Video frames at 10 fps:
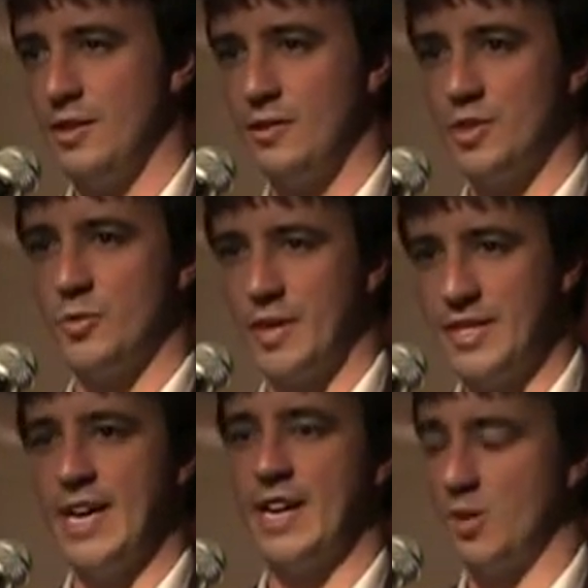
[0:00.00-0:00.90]
Those who
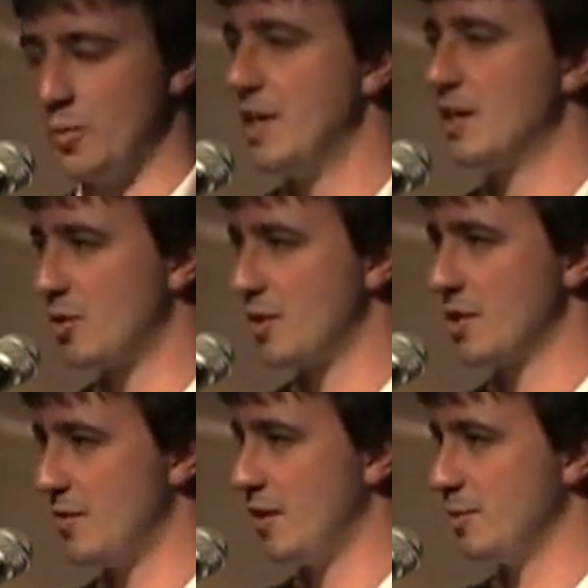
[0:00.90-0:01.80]
are dead are weak,
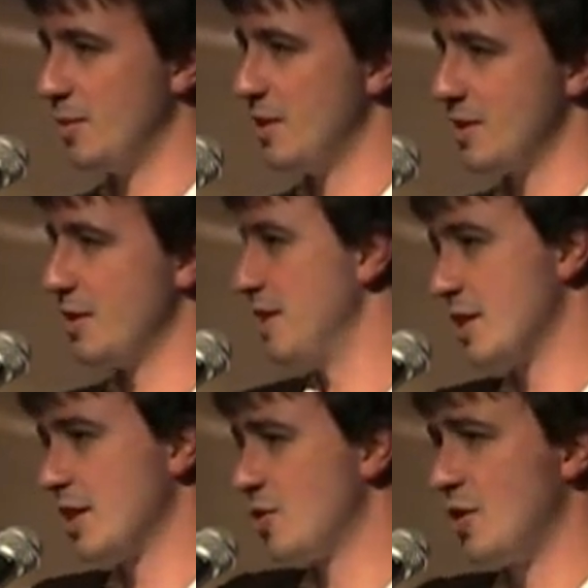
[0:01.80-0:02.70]
according to Voldemort, so he's
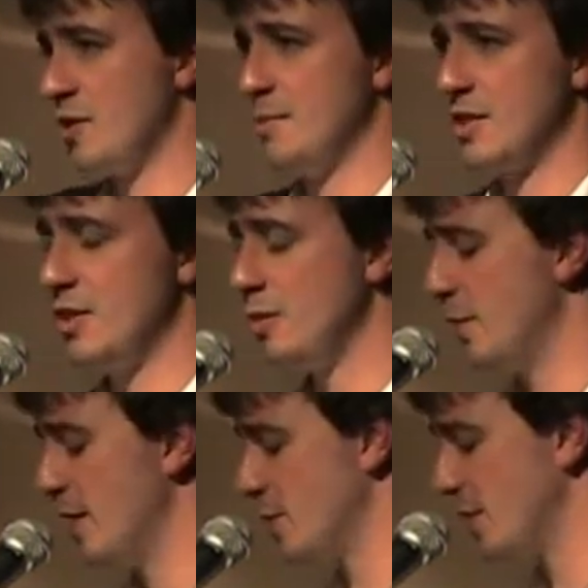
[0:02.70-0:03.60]
going to control them. He's going to do
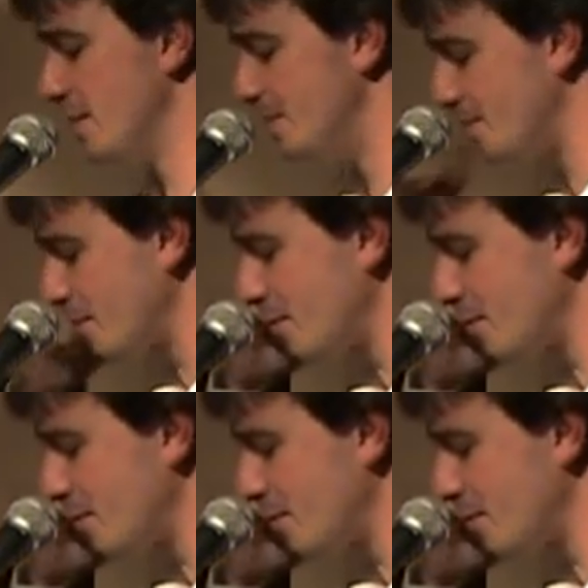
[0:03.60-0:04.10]
what he wants with them.